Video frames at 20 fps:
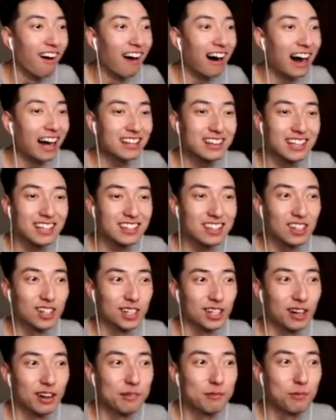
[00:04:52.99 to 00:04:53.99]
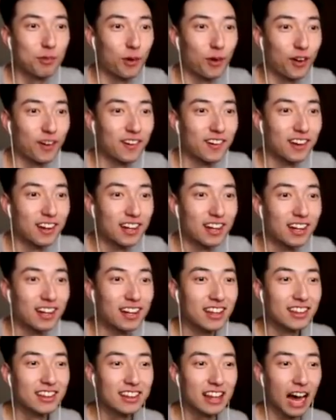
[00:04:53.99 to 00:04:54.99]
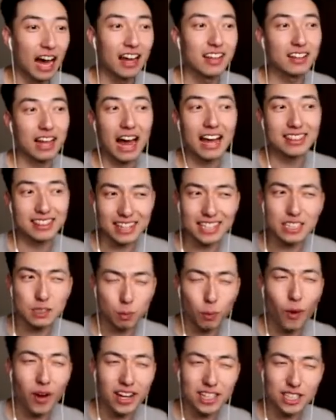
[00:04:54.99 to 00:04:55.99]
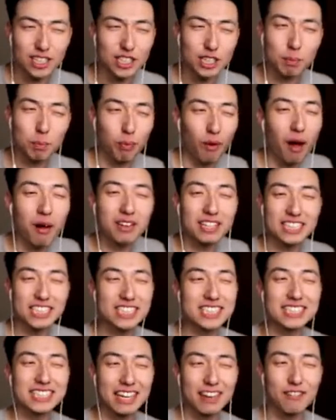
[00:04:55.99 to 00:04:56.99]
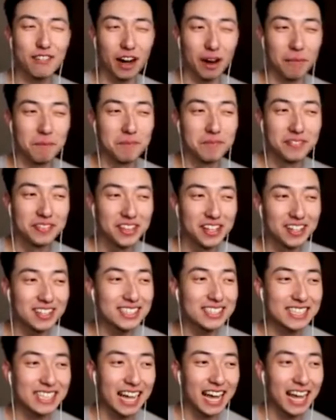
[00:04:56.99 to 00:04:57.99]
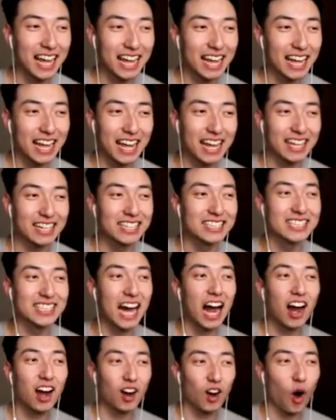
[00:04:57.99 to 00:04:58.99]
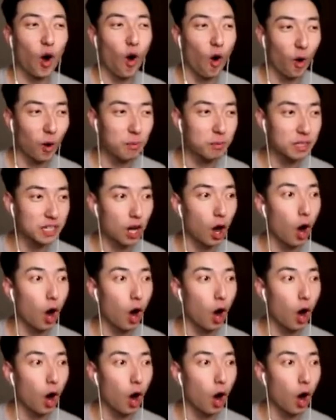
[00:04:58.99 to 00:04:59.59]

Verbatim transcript: I think they're done for. At this point, you should probably just give up. There's an entire army.